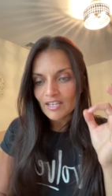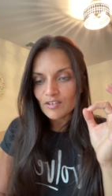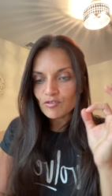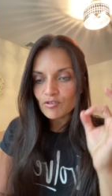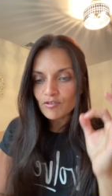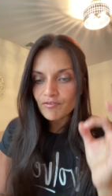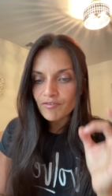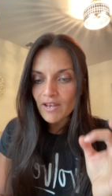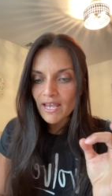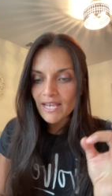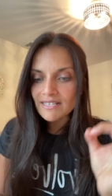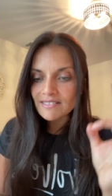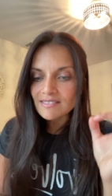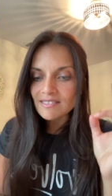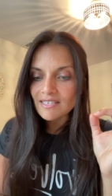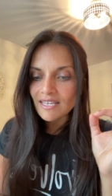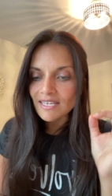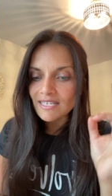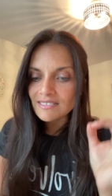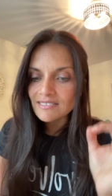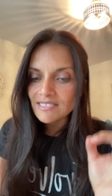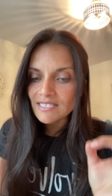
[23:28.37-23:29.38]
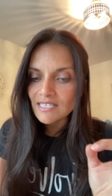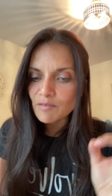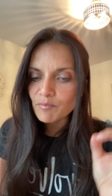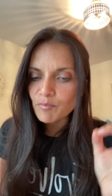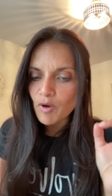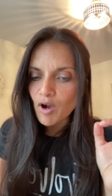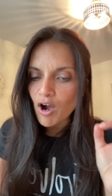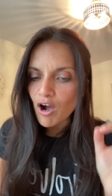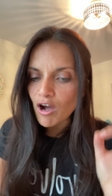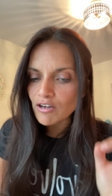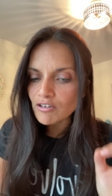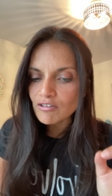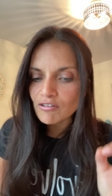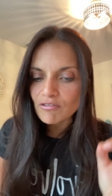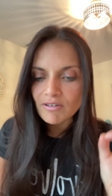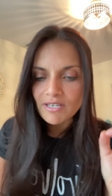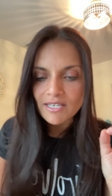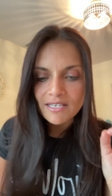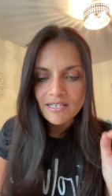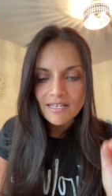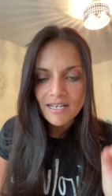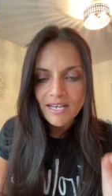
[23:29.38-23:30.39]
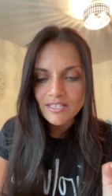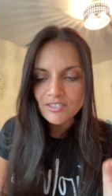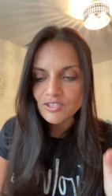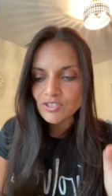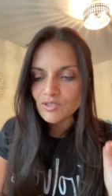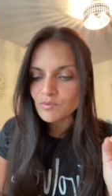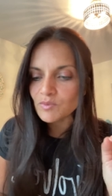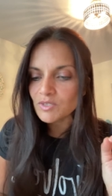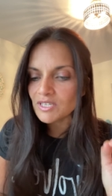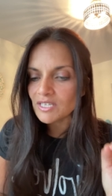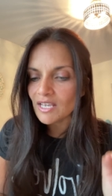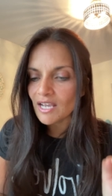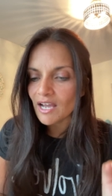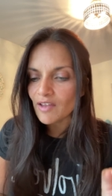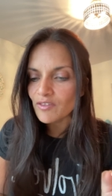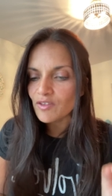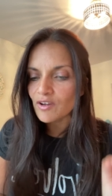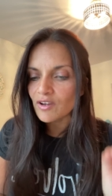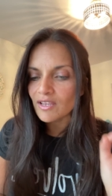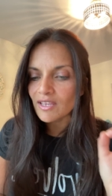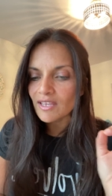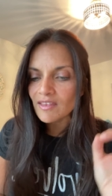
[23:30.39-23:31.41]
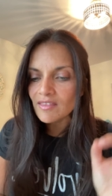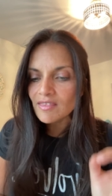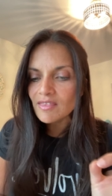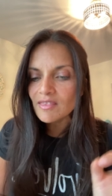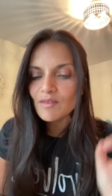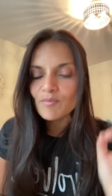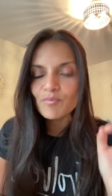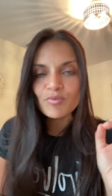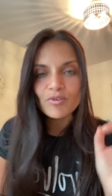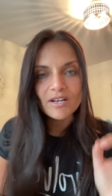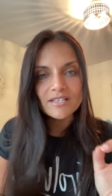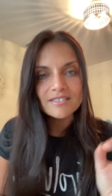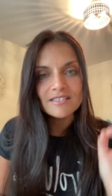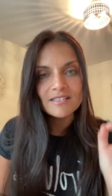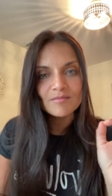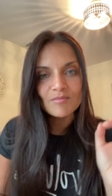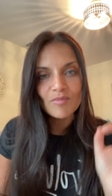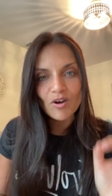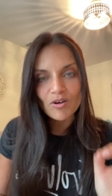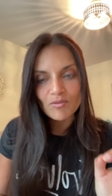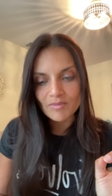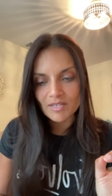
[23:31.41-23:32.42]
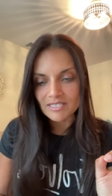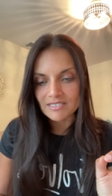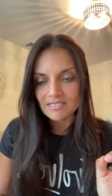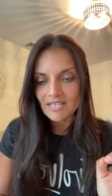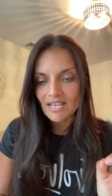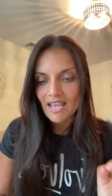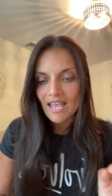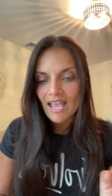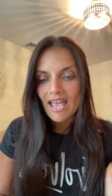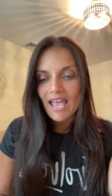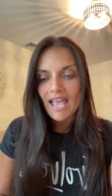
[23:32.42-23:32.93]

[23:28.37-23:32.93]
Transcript: It reflects a deep ongoing connection with the other in the present moment